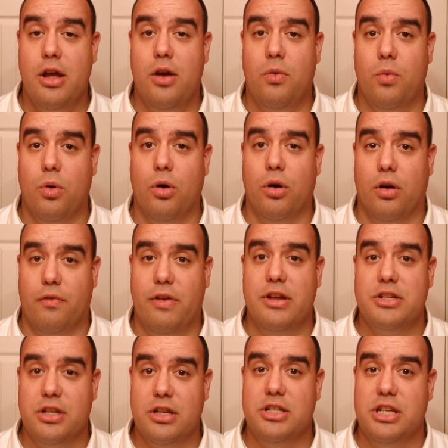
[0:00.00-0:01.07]
where
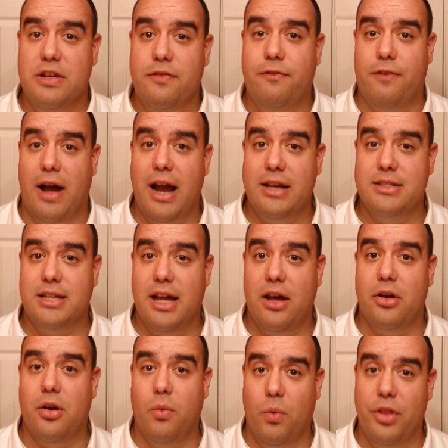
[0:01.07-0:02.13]
eventually she finds
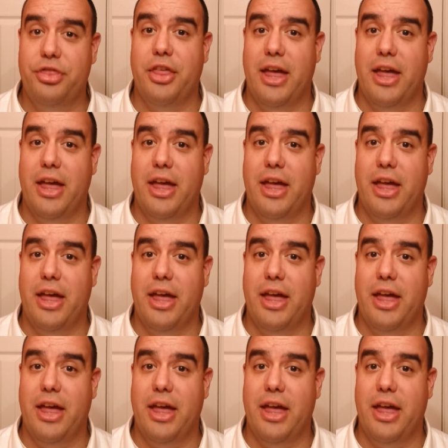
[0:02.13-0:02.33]
out what